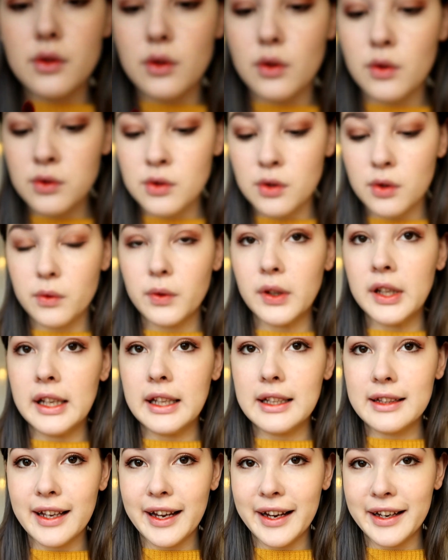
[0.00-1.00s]
also
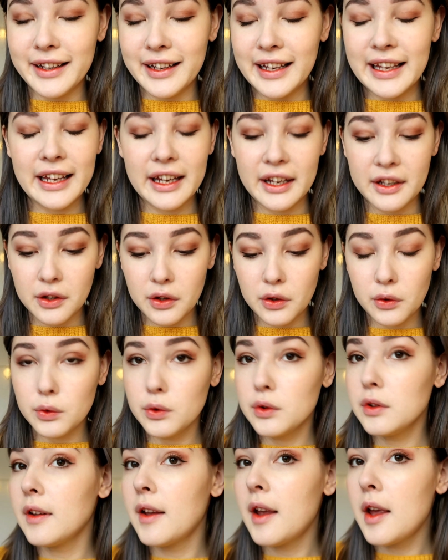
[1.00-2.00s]
really tiny and
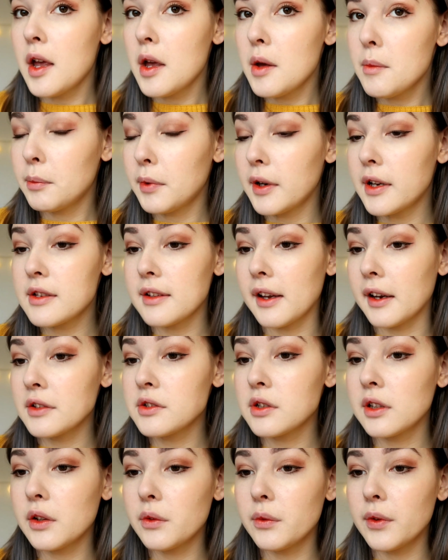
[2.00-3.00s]
cute, but it's
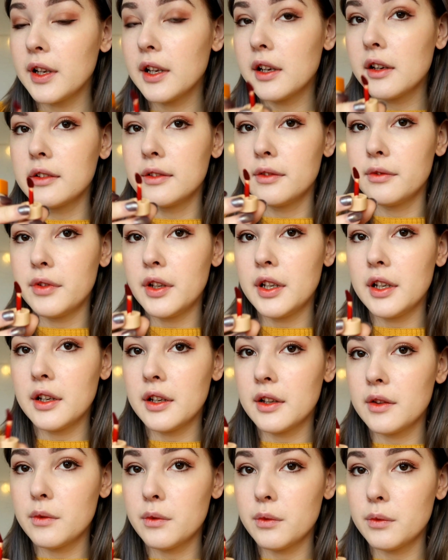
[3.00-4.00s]
actually really
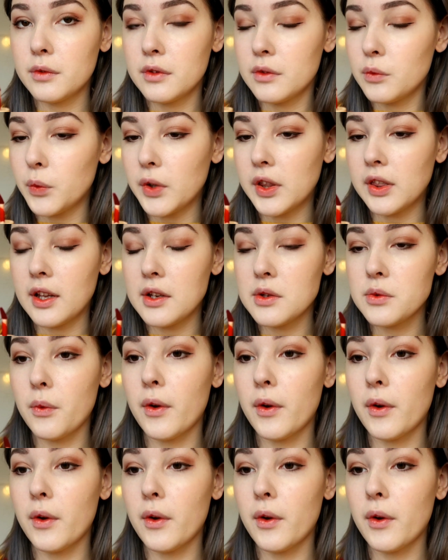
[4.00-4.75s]
convenient with this